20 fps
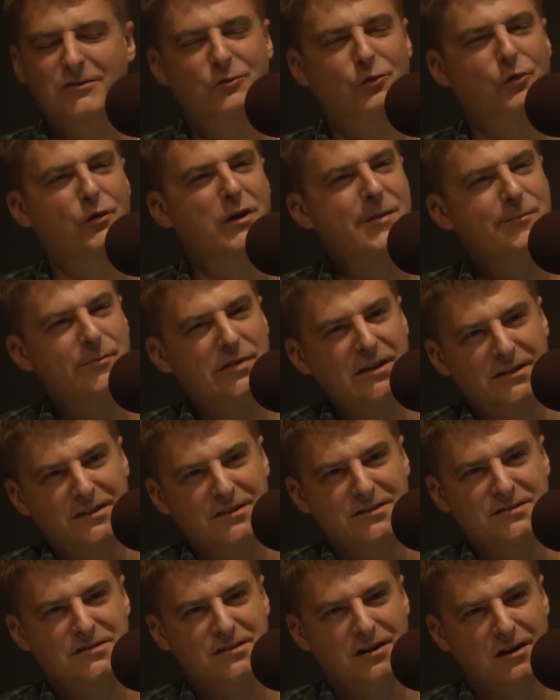
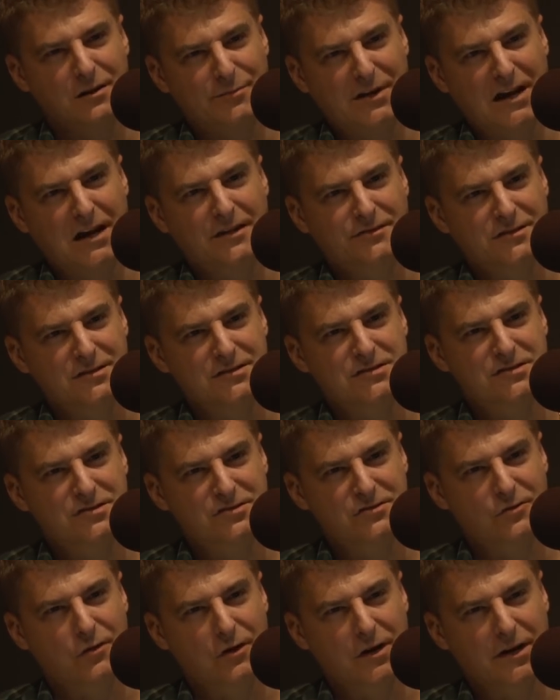creepiness about this
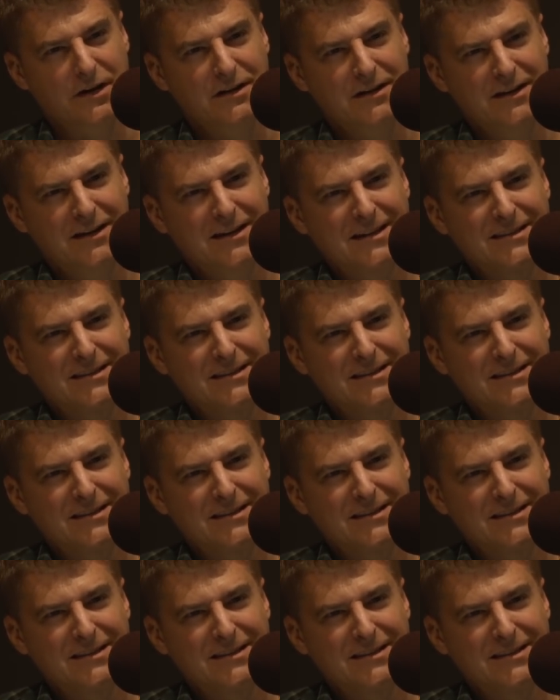story